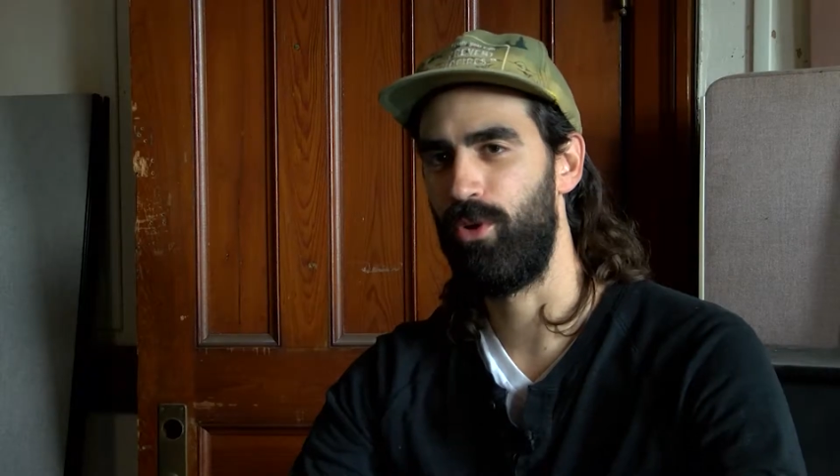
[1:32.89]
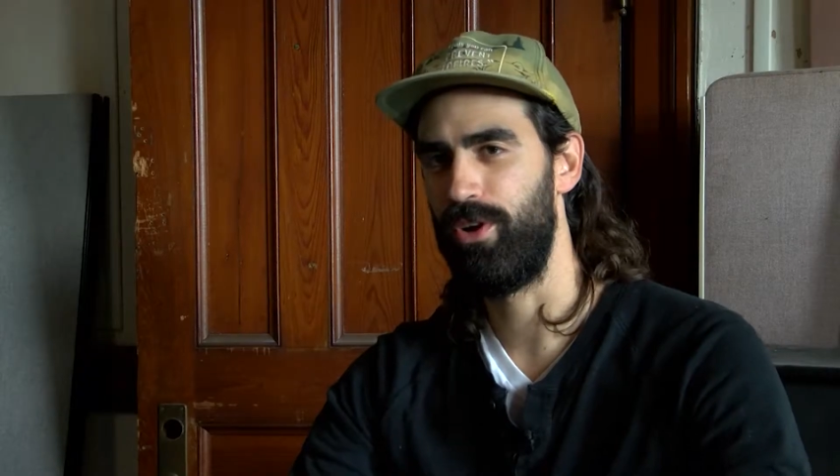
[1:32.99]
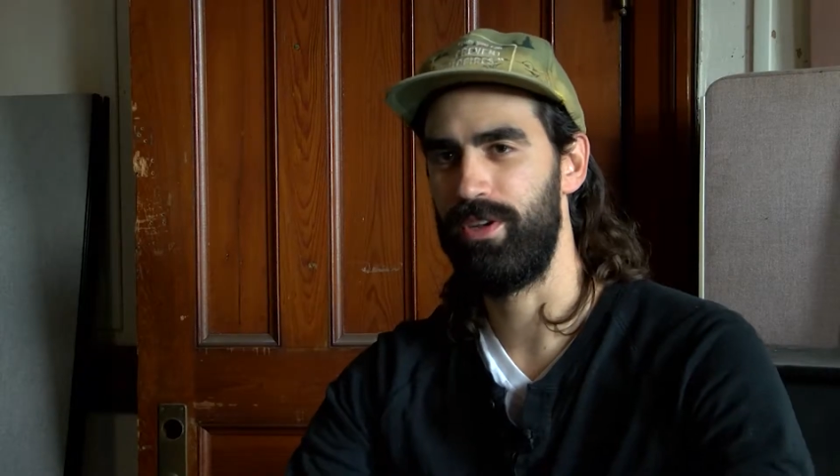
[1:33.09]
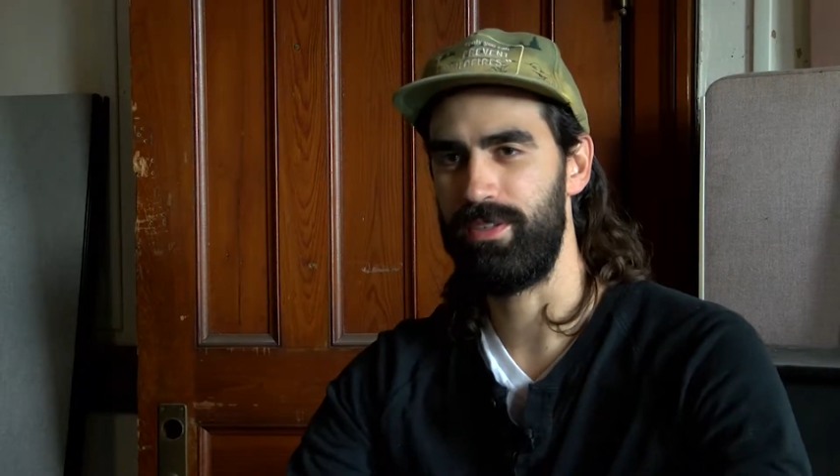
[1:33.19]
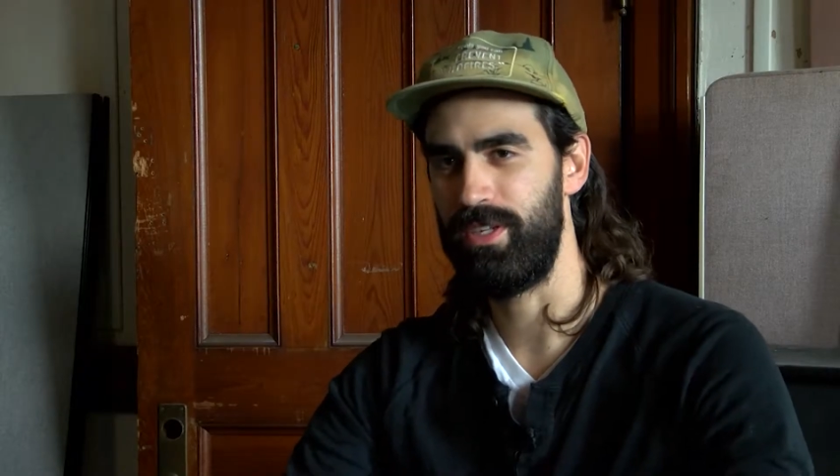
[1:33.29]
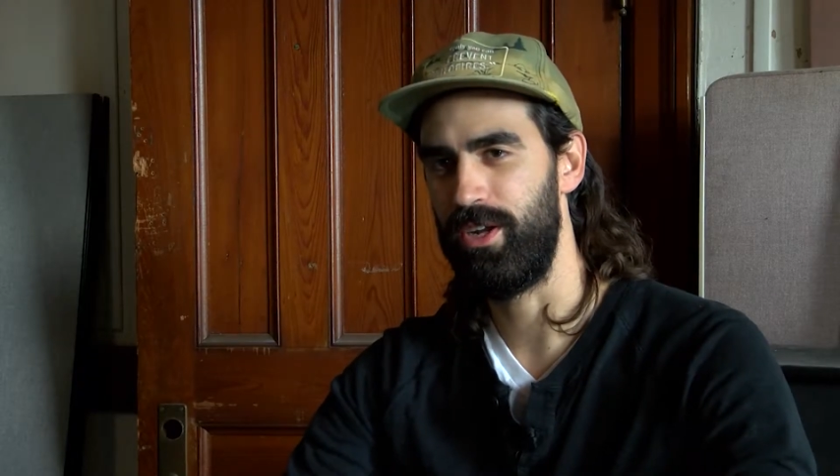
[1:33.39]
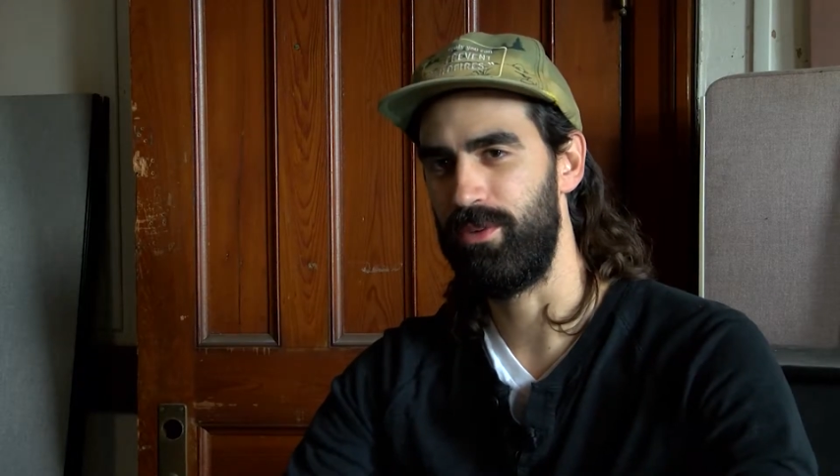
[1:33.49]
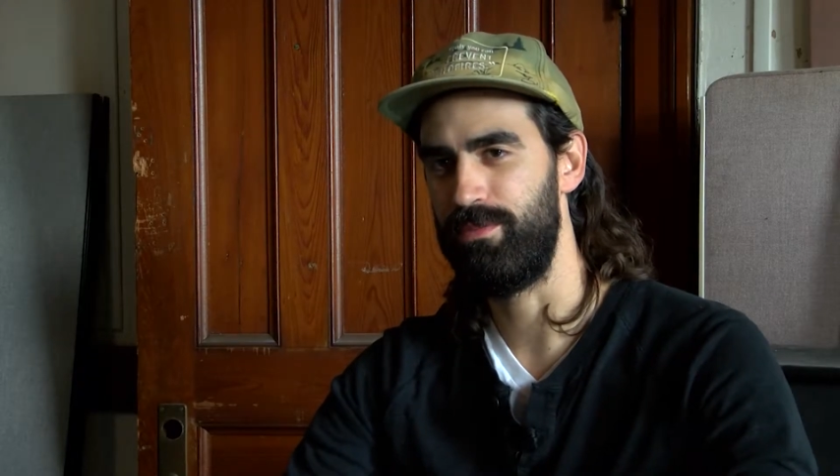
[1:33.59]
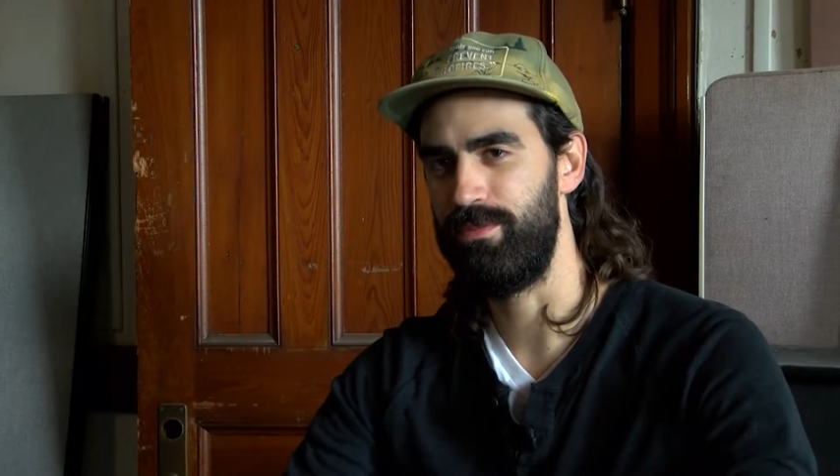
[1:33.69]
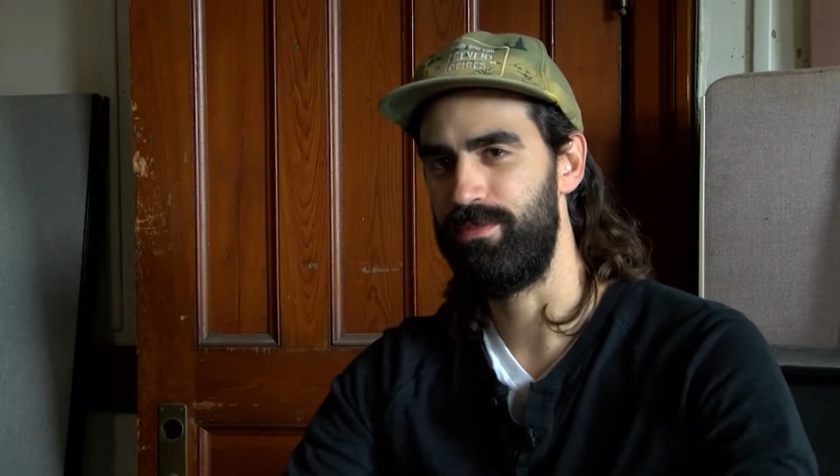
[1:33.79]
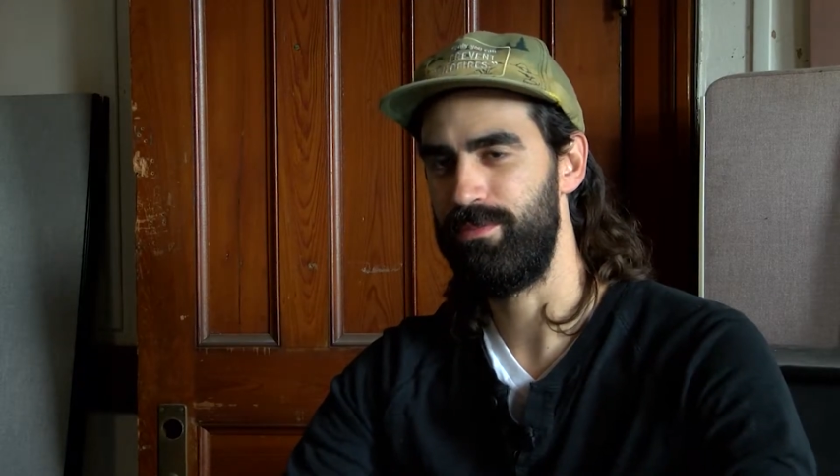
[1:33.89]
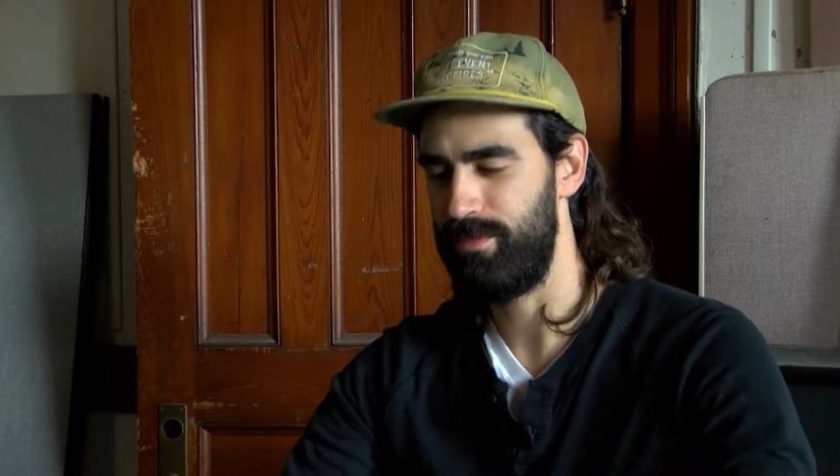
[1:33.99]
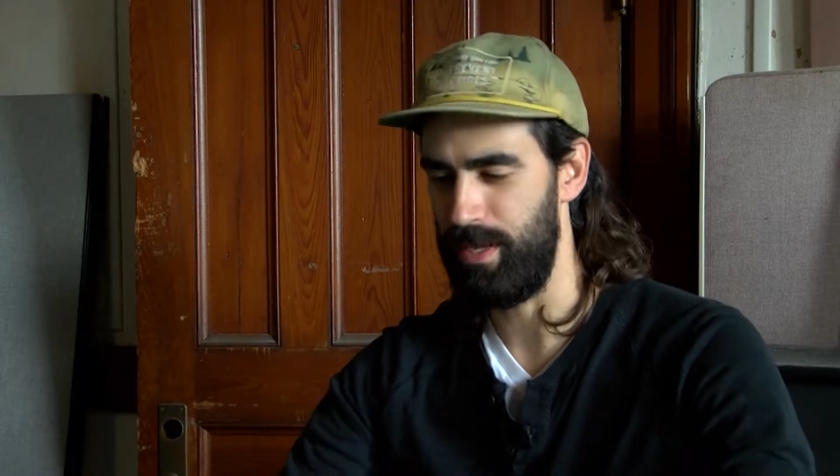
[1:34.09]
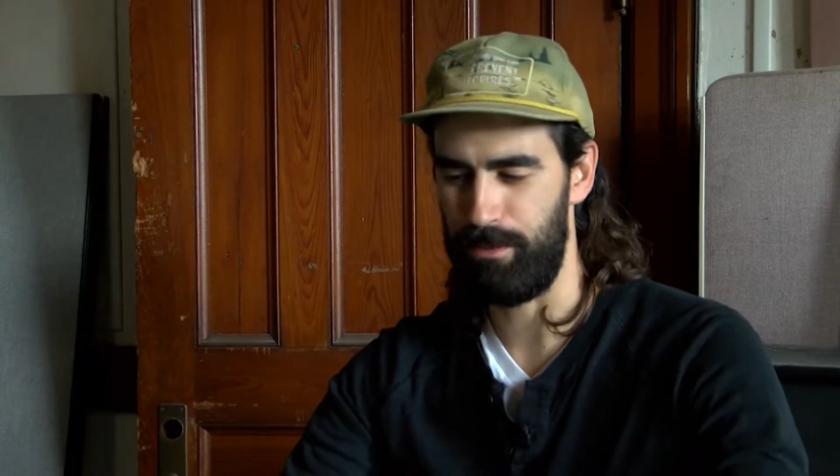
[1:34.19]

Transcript: more you know mm -hmm.